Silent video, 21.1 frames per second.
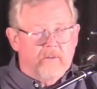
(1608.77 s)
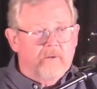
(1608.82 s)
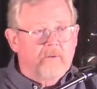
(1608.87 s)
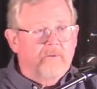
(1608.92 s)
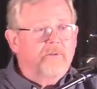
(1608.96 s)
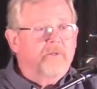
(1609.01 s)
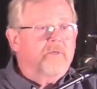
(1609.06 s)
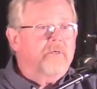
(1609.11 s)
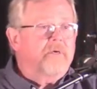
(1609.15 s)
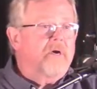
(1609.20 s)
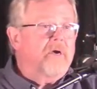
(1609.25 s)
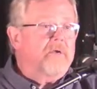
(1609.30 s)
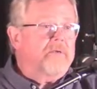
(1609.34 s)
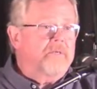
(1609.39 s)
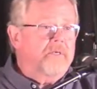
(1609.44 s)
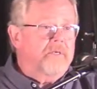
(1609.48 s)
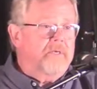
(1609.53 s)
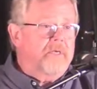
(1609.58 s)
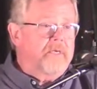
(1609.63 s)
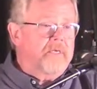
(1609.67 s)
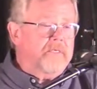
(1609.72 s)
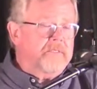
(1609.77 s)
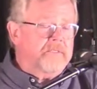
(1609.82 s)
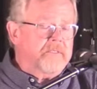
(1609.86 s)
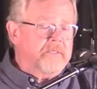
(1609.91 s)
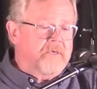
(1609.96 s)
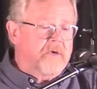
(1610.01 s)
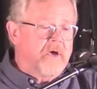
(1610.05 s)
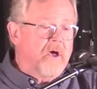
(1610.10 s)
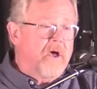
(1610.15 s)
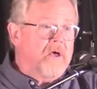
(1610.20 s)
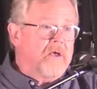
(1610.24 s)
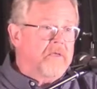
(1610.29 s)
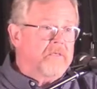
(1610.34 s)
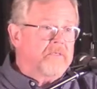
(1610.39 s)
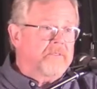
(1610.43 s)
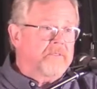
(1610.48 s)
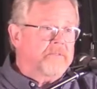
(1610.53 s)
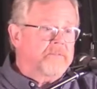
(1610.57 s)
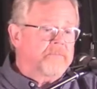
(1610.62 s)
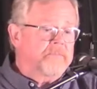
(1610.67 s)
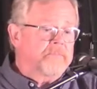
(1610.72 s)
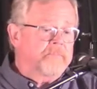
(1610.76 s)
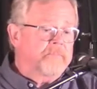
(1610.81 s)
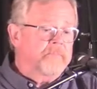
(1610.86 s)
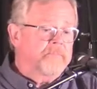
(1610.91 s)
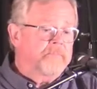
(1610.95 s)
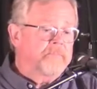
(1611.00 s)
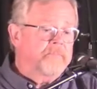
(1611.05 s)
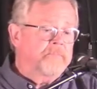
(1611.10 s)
Though the garden is gone,